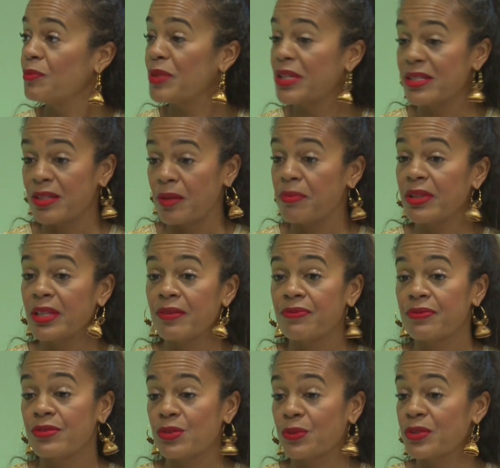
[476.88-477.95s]
Yeah, because I believe
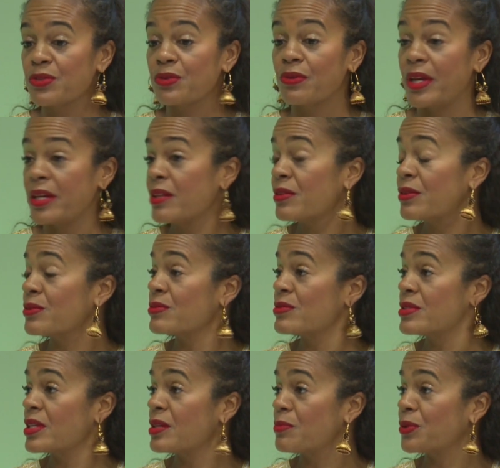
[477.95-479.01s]
Source created
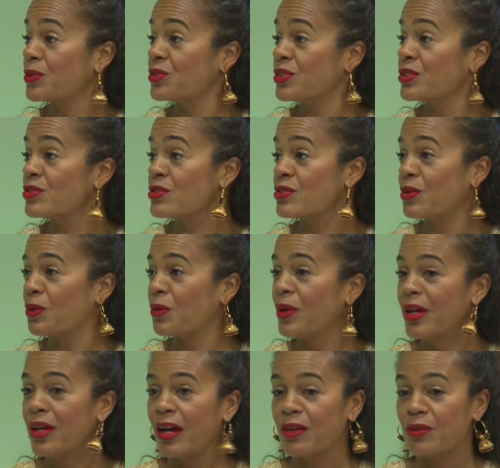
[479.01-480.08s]
those emotions. So
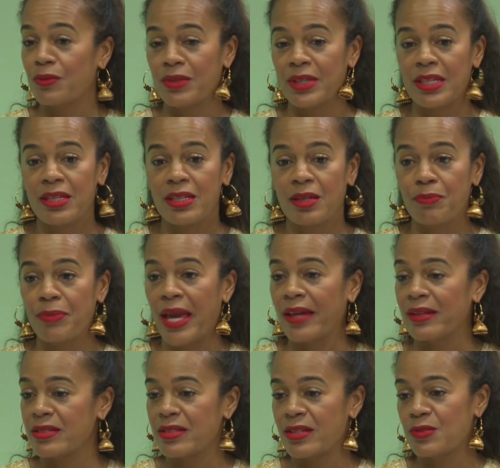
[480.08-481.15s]
I don't think He abandons